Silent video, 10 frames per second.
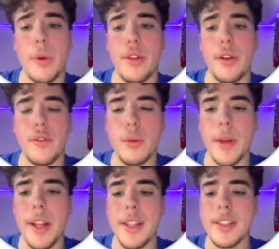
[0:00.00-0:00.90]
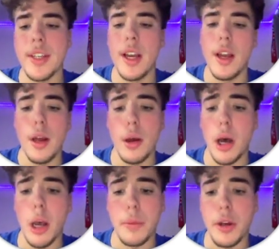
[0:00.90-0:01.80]
a few minutes.
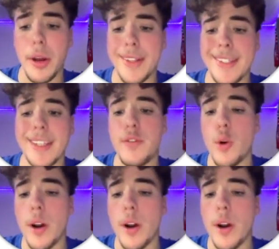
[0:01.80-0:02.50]
And he says if you are not